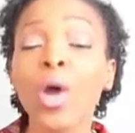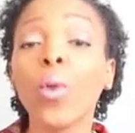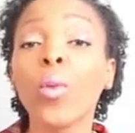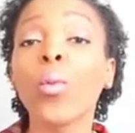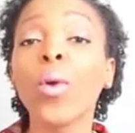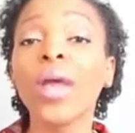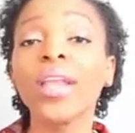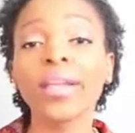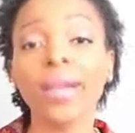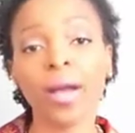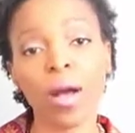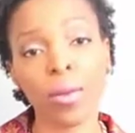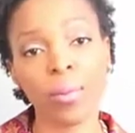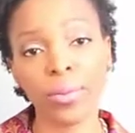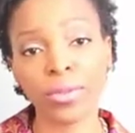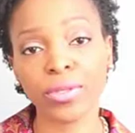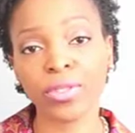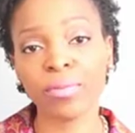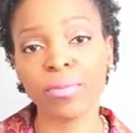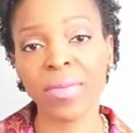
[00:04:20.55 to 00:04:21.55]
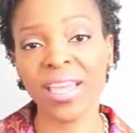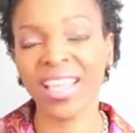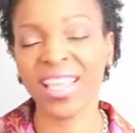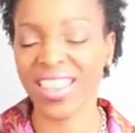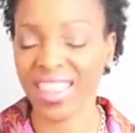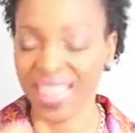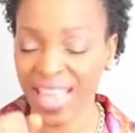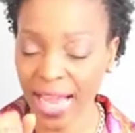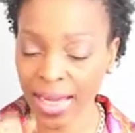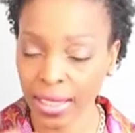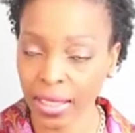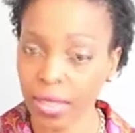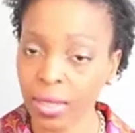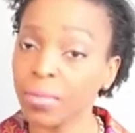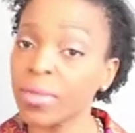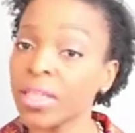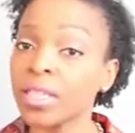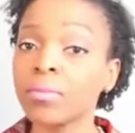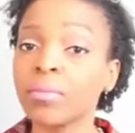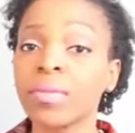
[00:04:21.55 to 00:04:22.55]
when couples make that
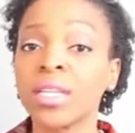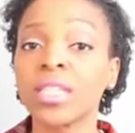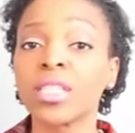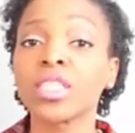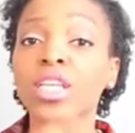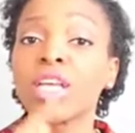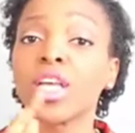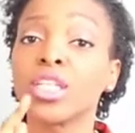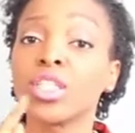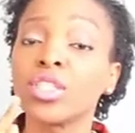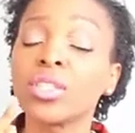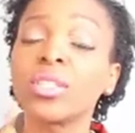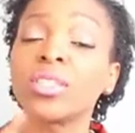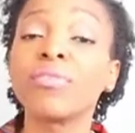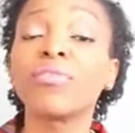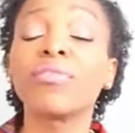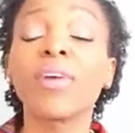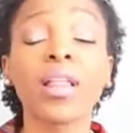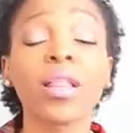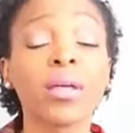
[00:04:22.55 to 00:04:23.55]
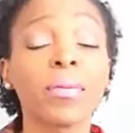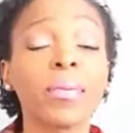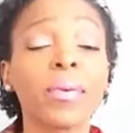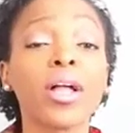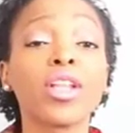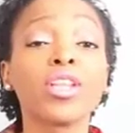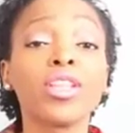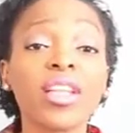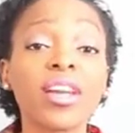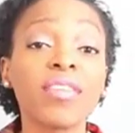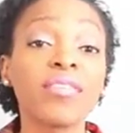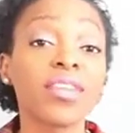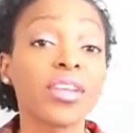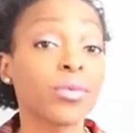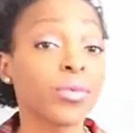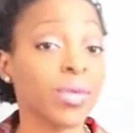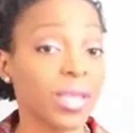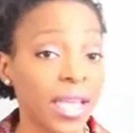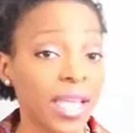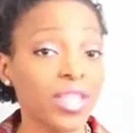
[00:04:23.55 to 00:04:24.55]
commitment to develop a
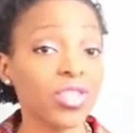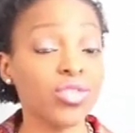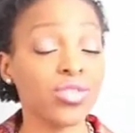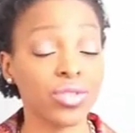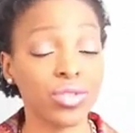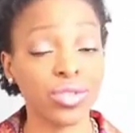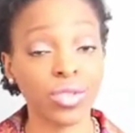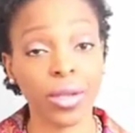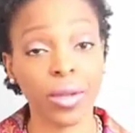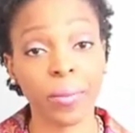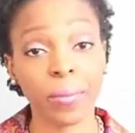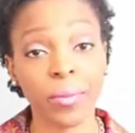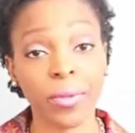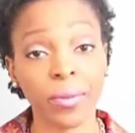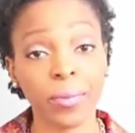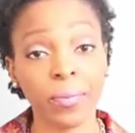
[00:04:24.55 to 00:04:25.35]
loving relationship.